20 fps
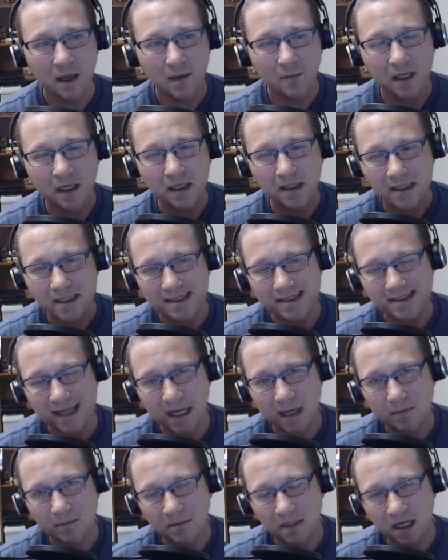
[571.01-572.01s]
but at the
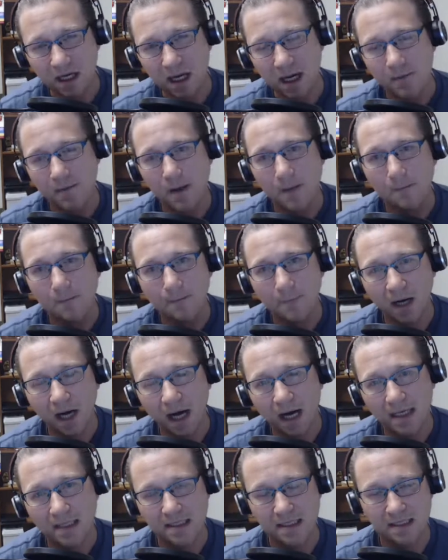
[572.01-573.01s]
same time it
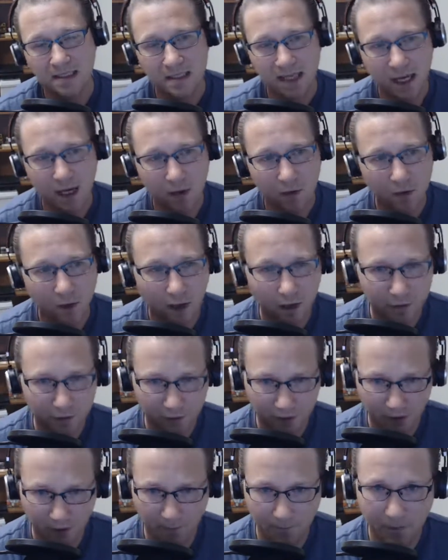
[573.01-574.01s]
boxes out
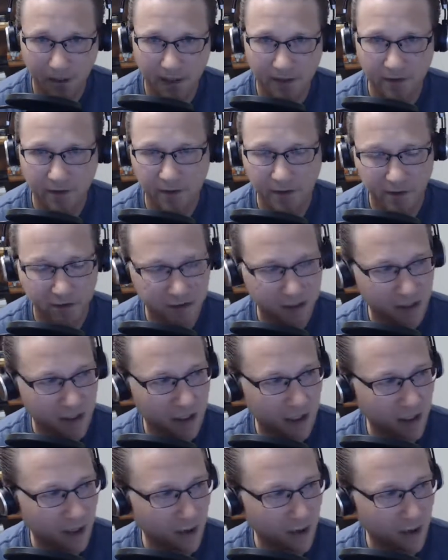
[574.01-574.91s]
other competitors.